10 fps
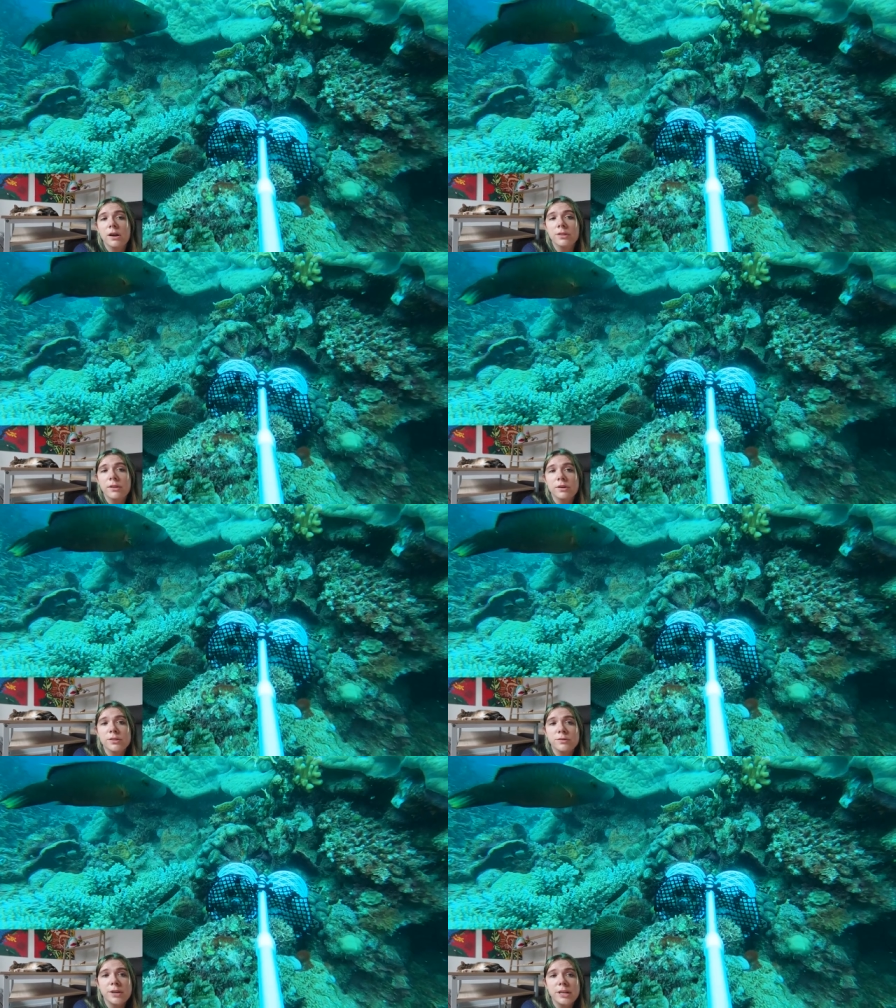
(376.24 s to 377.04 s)
on
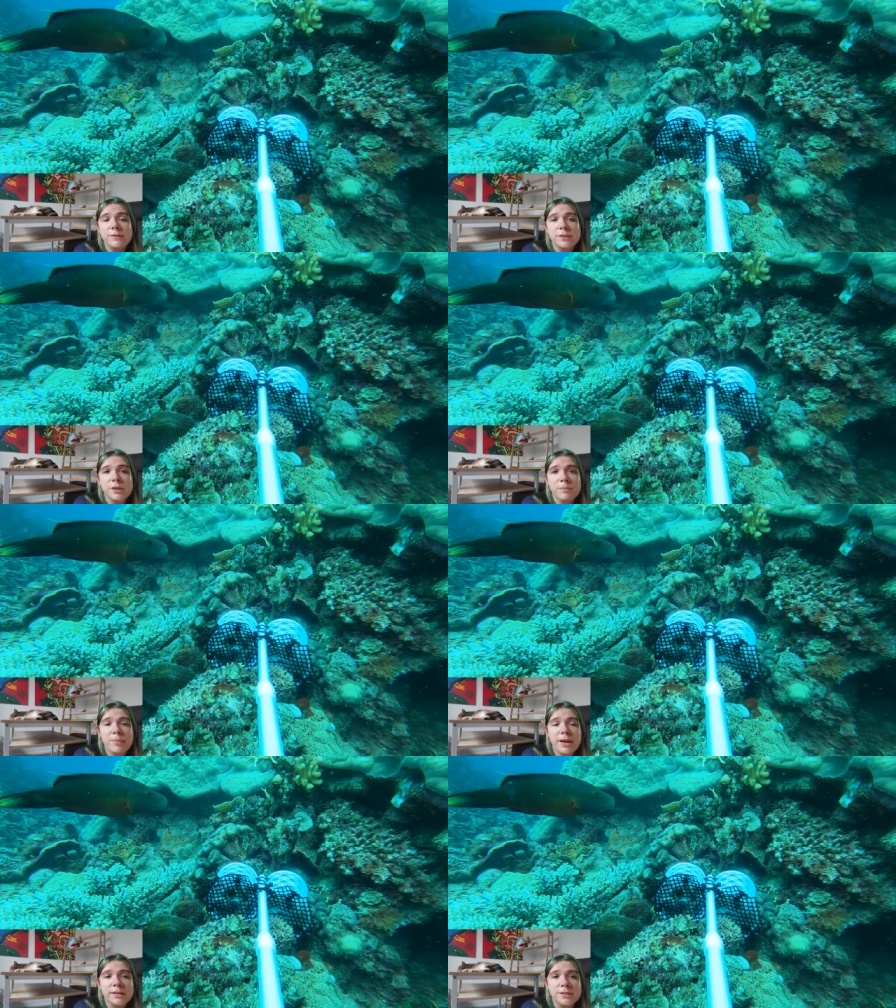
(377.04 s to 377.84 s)
those reefs
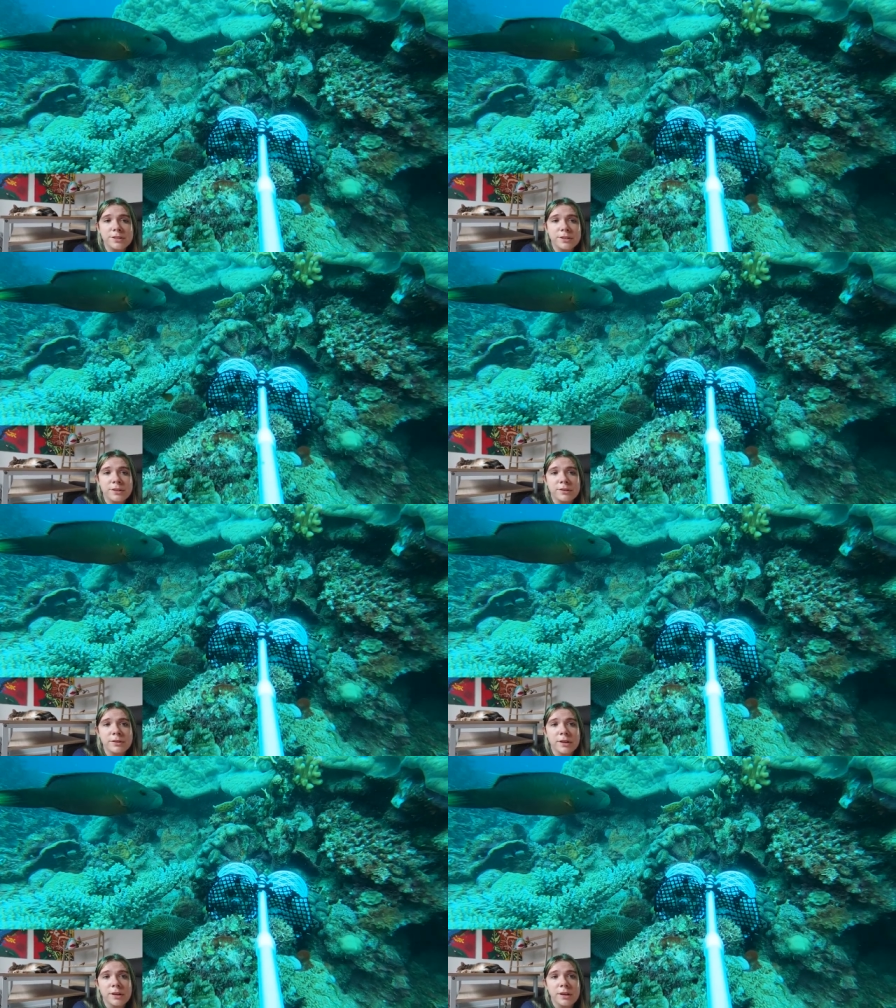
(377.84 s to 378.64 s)
compared
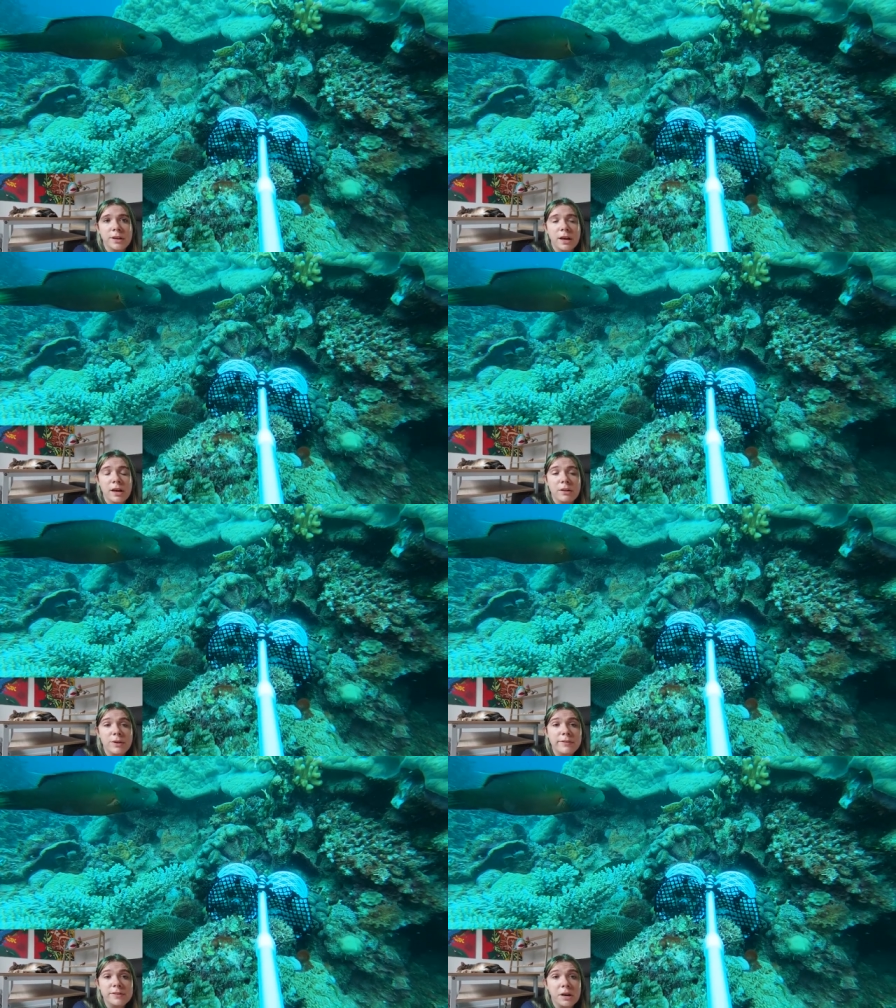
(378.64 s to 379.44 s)
to uh,
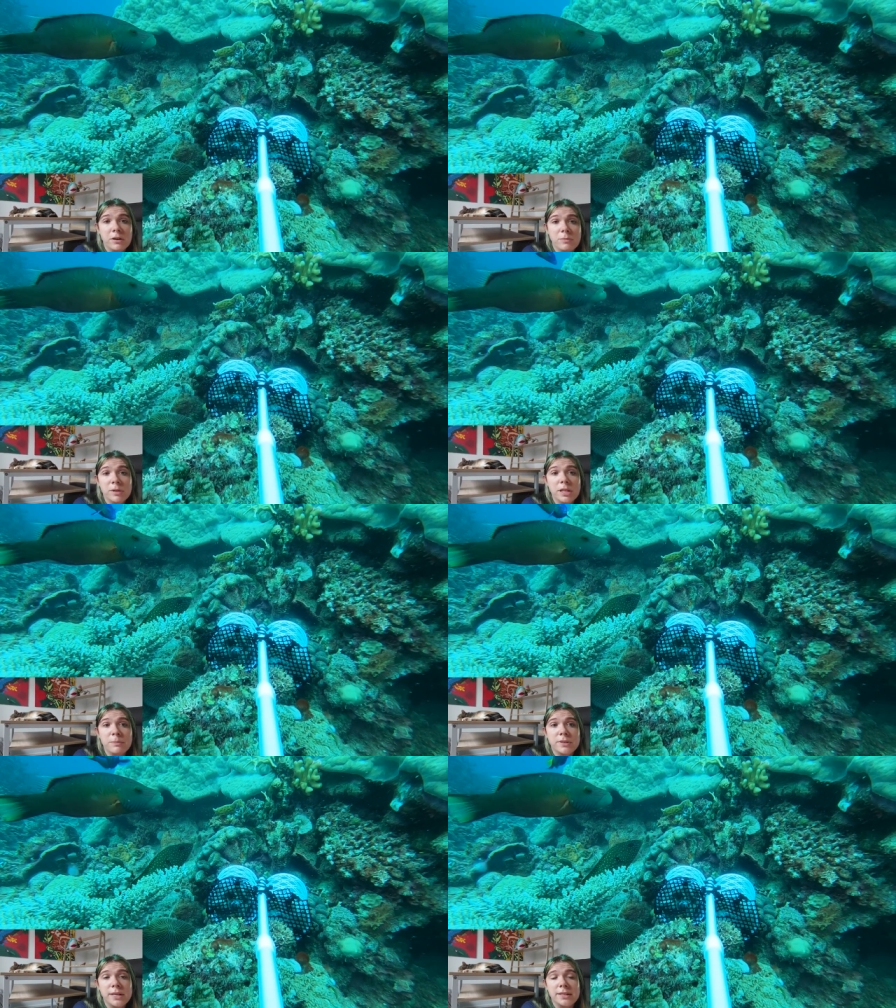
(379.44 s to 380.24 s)
reefs that are completely
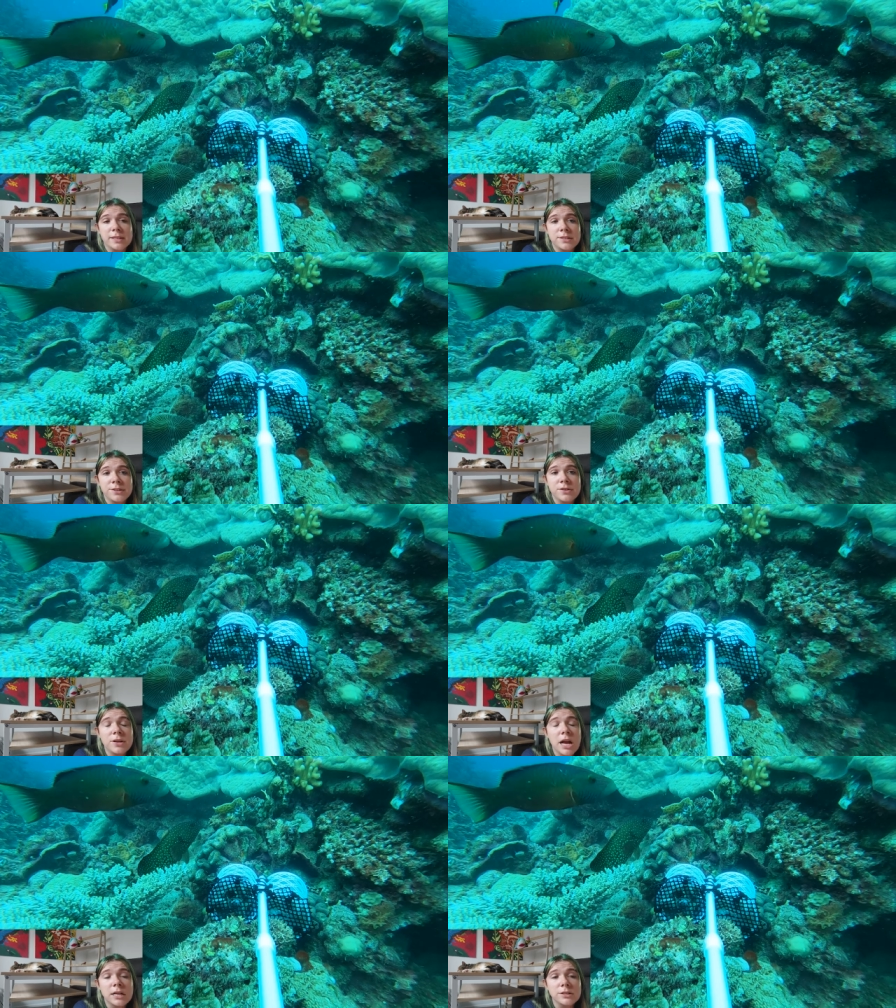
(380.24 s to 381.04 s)
protected and you
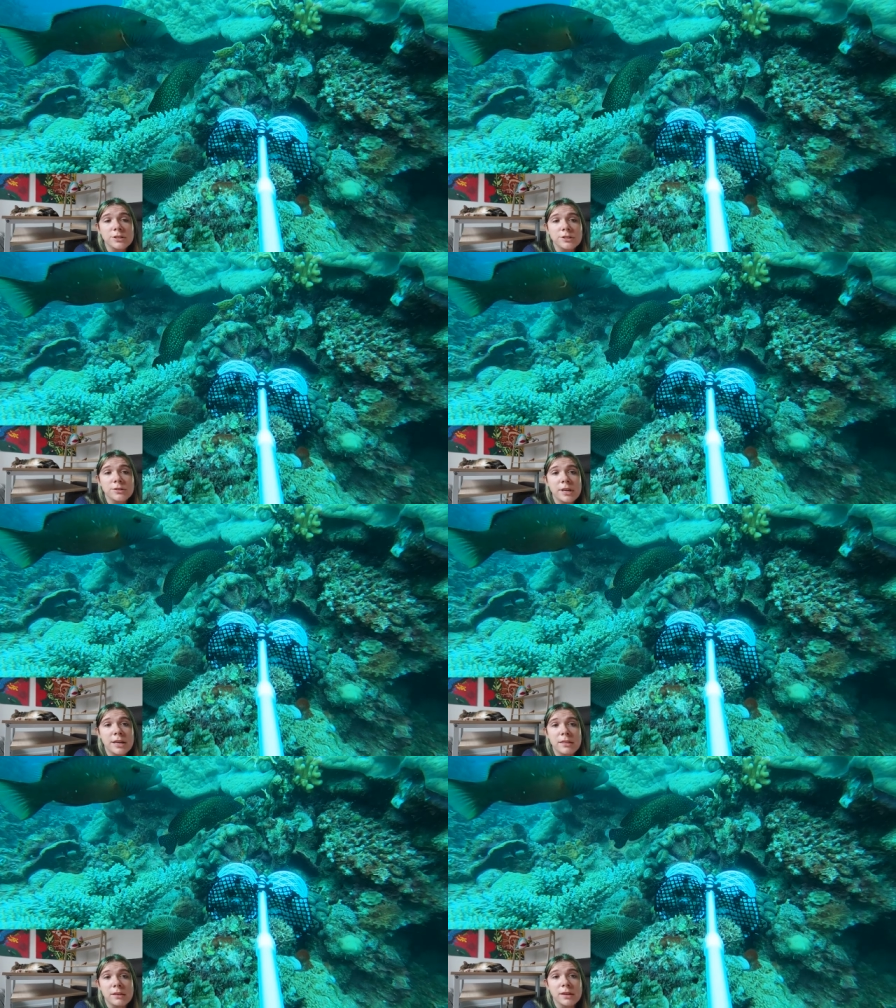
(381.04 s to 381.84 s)
can't do
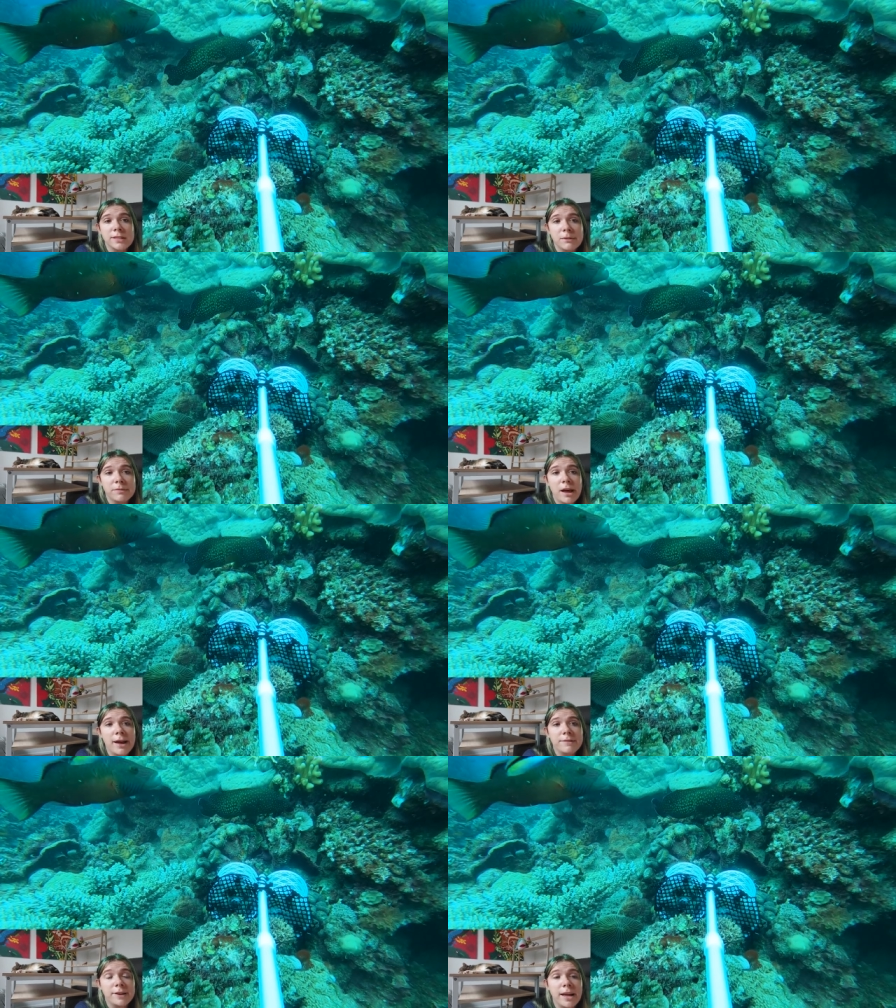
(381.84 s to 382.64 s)
anything except
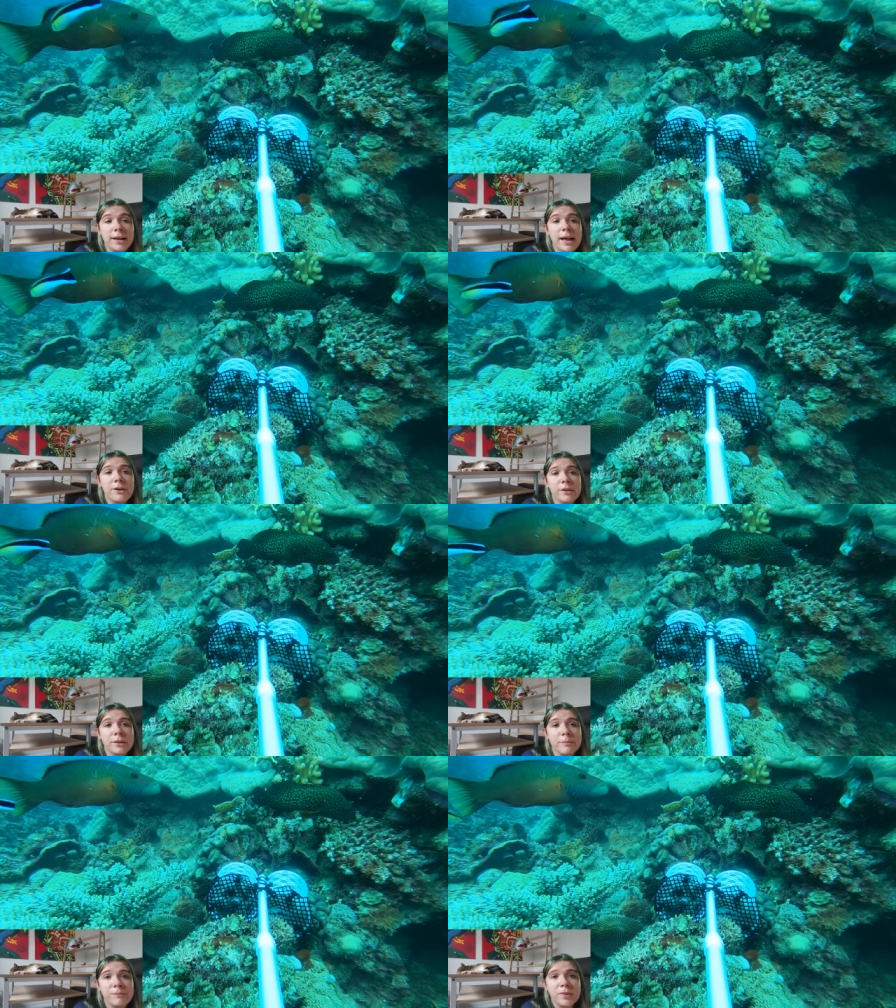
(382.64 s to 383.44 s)
dive and hang out on
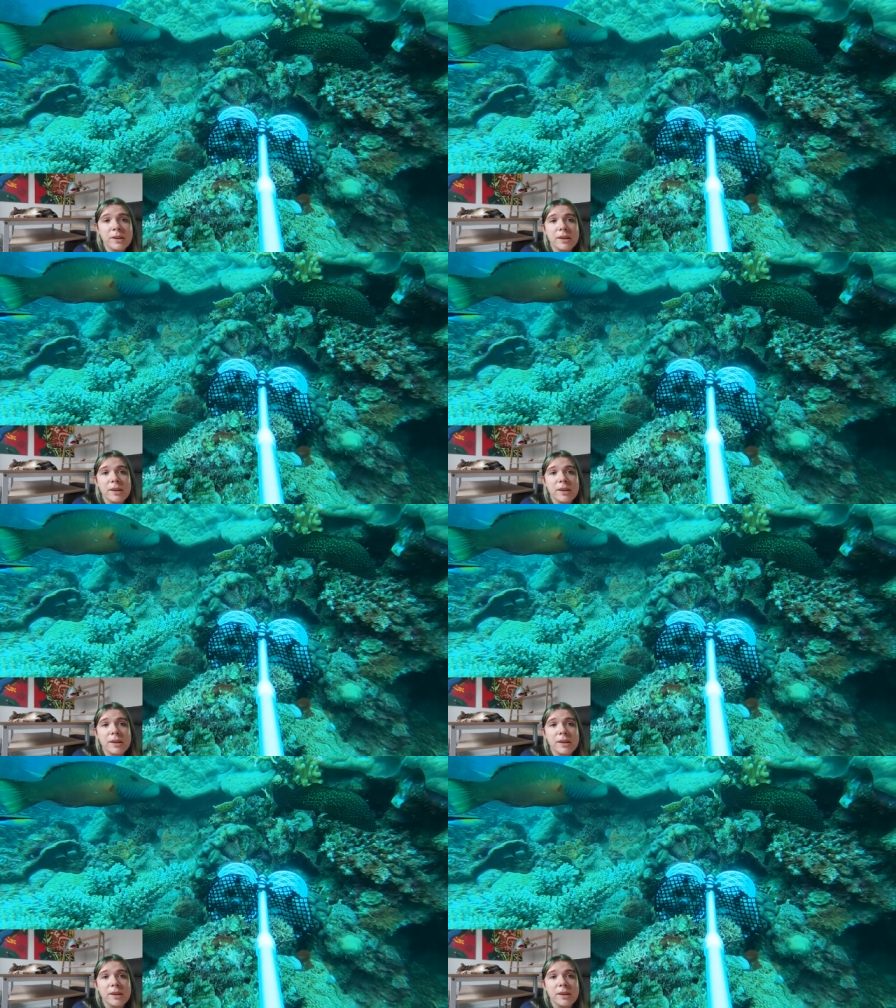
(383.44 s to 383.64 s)
them.